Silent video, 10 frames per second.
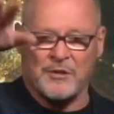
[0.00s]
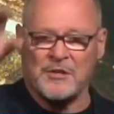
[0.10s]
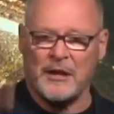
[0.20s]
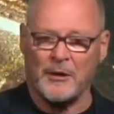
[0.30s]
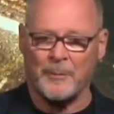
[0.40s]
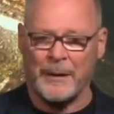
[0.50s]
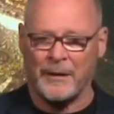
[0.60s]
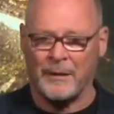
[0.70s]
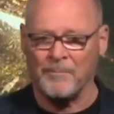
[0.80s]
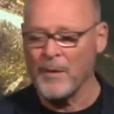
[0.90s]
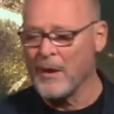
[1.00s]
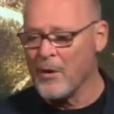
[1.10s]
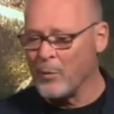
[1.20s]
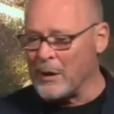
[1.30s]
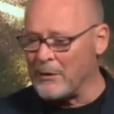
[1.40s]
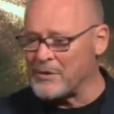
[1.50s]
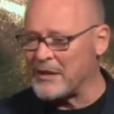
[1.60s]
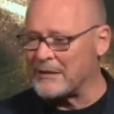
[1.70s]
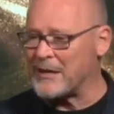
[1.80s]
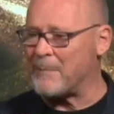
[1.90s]
at Saddleback. And while I was
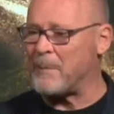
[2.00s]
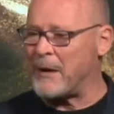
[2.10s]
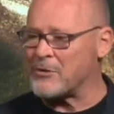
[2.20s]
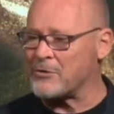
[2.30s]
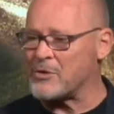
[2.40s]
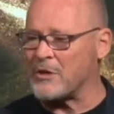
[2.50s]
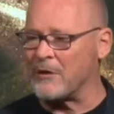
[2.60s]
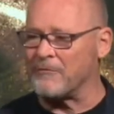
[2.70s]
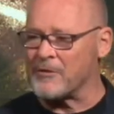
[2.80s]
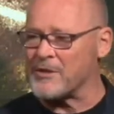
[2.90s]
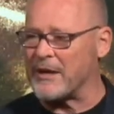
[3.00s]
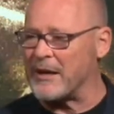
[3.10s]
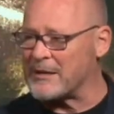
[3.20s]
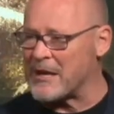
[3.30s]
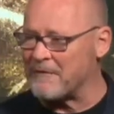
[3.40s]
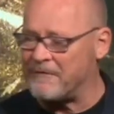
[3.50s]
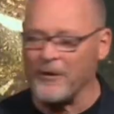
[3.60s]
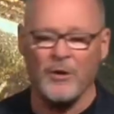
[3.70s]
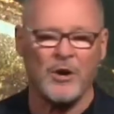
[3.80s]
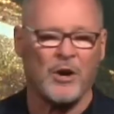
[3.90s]
at that pastor's conference, I got that
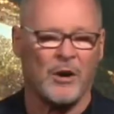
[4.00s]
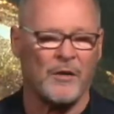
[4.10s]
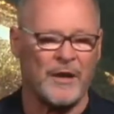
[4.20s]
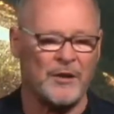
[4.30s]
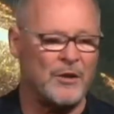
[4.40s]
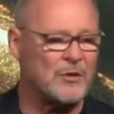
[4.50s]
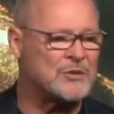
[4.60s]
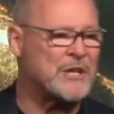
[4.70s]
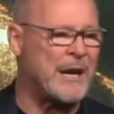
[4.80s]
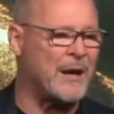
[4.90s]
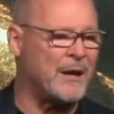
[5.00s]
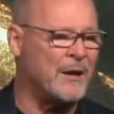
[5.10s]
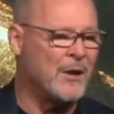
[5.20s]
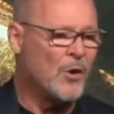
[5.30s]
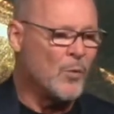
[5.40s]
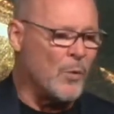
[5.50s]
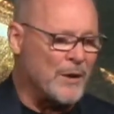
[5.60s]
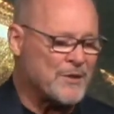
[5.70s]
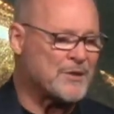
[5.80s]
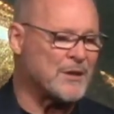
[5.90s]
phone call that no dad
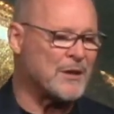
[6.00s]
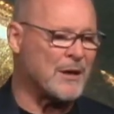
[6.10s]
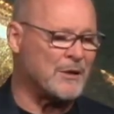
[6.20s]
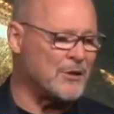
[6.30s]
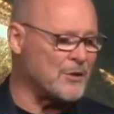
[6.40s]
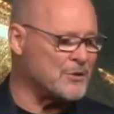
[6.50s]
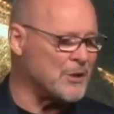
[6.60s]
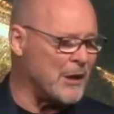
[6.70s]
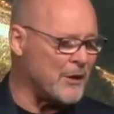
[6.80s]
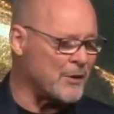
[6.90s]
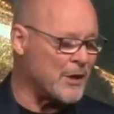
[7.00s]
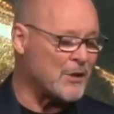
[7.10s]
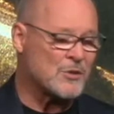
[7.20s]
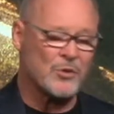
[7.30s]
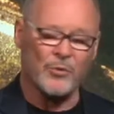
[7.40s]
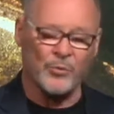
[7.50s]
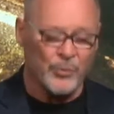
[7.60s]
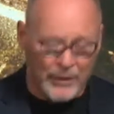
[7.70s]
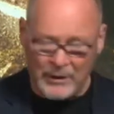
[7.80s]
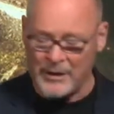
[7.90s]
wants to get. Your daughter is
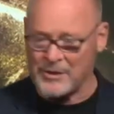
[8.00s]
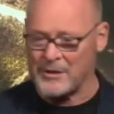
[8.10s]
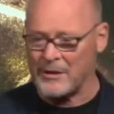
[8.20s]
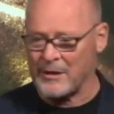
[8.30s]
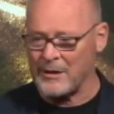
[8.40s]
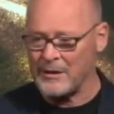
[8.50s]
really sick.